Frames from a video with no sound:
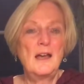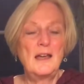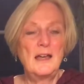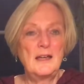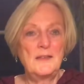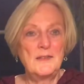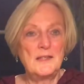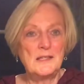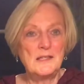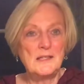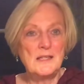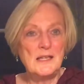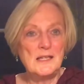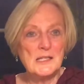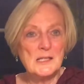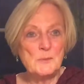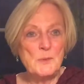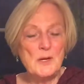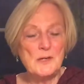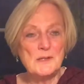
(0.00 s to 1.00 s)
and the
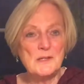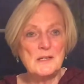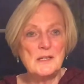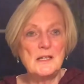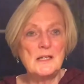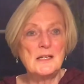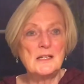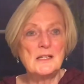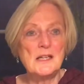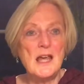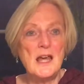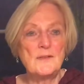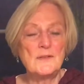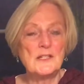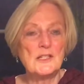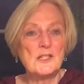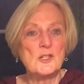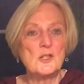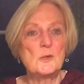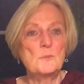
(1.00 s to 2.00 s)
small cities are
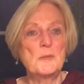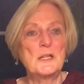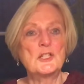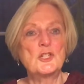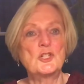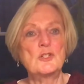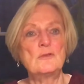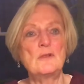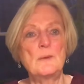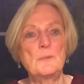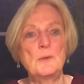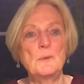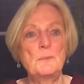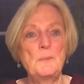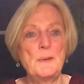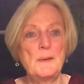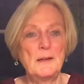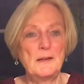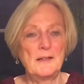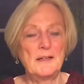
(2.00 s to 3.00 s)
having so much trouble
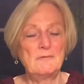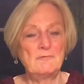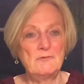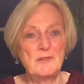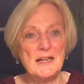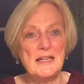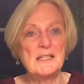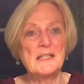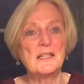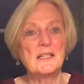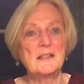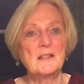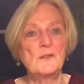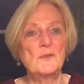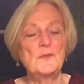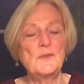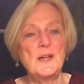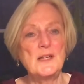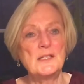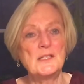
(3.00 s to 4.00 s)
raising the
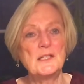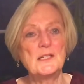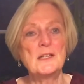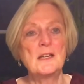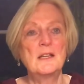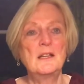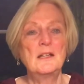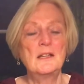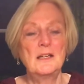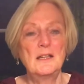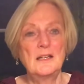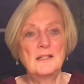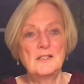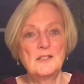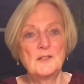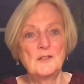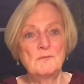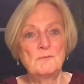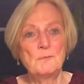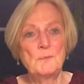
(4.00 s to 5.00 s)
funds
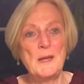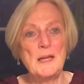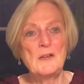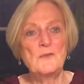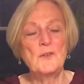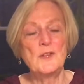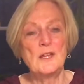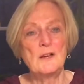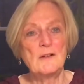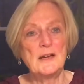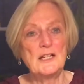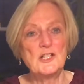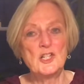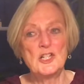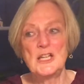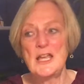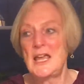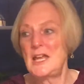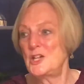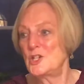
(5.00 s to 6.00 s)
to pay for their
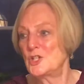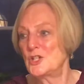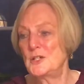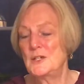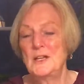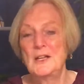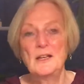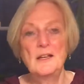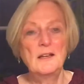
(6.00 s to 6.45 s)
education.